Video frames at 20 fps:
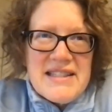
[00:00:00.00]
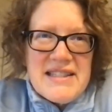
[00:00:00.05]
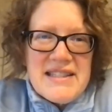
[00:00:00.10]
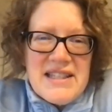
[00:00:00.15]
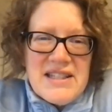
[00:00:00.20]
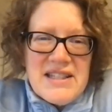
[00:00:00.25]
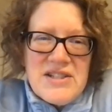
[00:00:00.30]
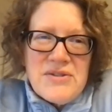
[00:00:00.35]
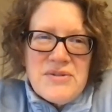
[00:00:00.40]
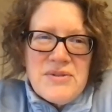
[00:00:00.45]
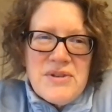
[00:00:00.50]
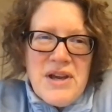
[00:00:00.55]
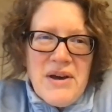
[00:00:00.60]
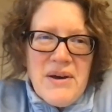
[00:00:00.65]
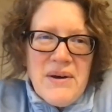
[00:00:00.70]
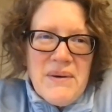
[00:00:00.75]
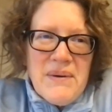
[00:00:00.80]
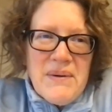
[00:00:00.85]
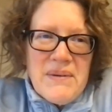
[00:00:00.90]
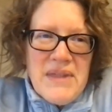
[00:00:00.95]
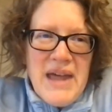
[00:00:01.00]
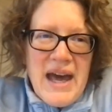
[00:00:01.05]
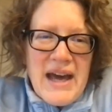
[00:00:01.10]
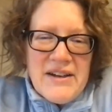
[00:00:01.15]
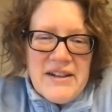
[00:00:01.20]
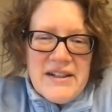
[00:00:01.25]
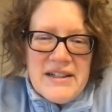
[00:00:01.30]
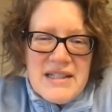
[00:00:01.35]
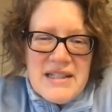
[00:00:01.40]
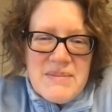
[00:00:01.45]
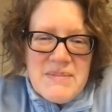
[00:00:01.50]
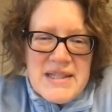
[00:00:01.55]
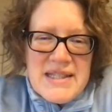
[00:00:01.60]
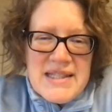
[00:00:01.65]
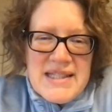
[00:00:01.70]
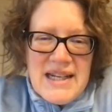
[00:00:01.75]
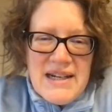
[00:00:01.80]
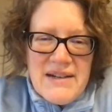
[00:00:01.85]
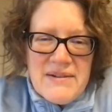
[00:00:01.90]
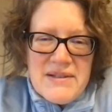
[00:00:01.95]
Did you know that Christmas
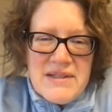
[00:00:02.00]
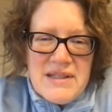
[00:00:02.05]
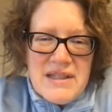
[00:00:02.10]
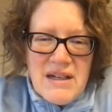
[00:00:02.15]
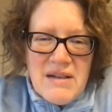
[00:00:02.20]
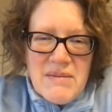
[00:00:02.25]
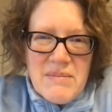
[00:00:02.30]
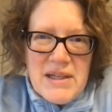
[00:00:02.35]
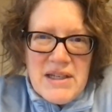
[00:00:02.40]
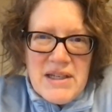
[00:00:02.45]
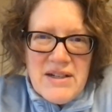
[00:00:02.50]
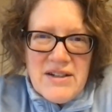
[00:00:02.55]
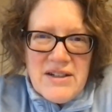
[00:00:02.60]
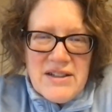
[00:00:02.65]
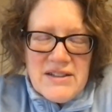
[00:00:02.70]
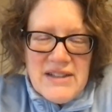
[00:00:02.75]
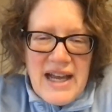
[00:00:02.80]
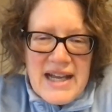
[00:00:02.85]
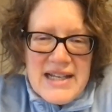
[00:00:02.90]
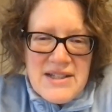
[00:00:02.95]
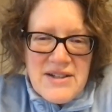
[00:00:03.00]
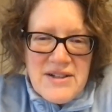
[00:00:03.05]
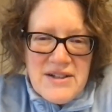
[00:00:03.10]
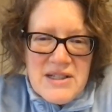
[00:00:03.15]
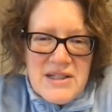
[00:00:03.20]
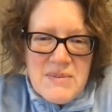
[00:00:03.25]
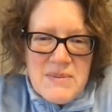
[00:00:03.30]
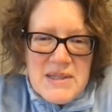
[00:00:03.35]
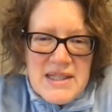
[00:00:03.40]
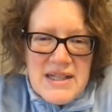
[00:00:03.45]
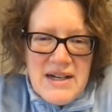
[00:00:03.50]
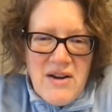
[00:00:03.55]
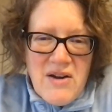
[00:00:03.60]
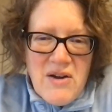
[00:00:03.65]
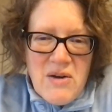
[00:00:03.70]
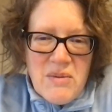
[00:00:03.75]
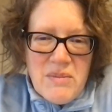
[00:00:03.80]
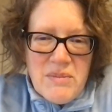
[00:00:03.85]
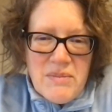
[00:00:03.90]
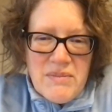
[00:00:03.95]
that it was going to be your last Christmas at
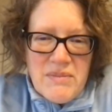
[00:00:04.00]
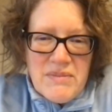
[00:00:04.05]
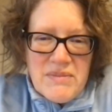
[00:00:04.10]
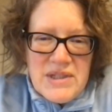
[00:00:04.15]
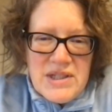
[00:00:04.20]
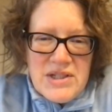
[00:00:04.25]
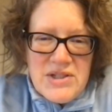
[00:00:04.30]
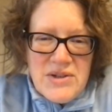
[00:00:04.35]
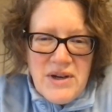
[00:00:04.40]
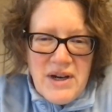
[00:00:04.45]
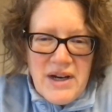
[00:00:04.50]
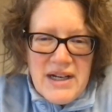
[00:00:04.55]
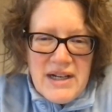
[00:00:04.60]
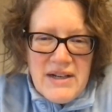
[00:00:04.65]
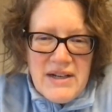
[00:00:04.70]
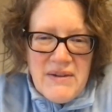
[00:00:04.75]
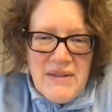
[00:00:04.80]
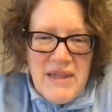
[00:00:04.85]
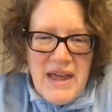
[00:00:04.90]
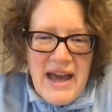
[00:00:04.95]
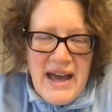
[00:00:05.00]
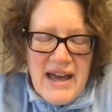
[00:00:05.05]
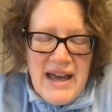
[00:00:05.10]
home? Did you already know that?